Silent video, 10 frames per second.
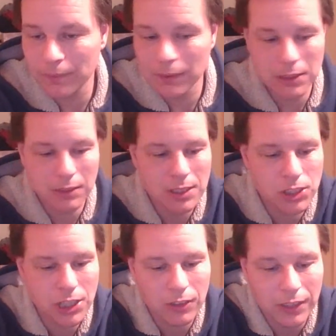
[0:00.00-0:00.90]
So his
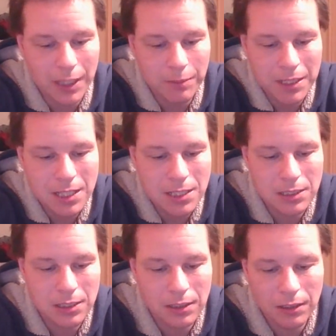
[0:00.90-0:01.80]
channel name
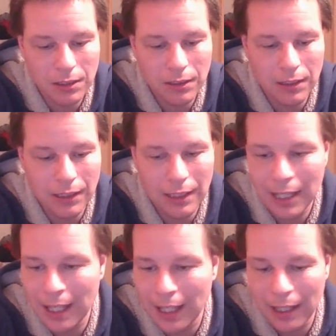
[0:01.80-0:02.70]
is The
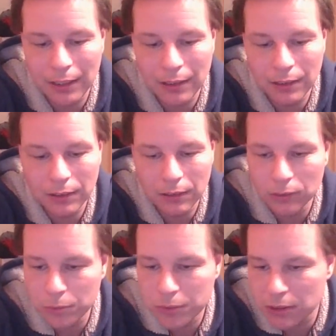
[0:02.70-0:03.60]
Air.
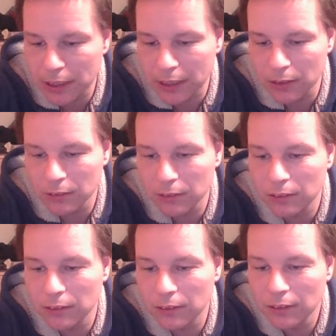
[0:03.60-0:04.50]
Oops, hang on.
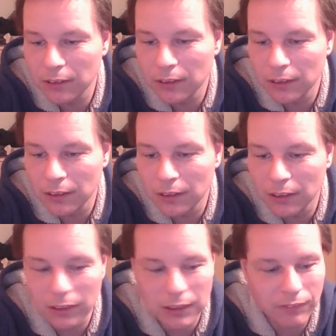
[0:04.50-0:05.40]

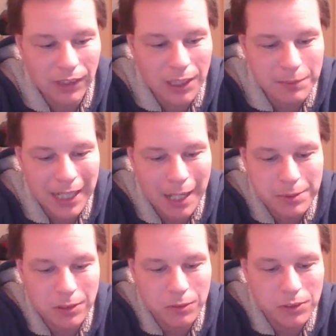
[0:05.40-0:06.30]
Realize my
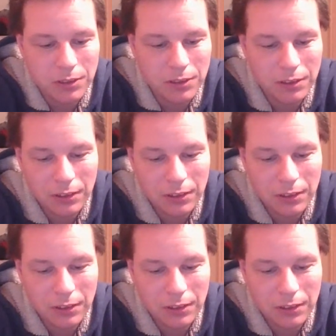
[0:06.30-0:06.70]
caps lock was on.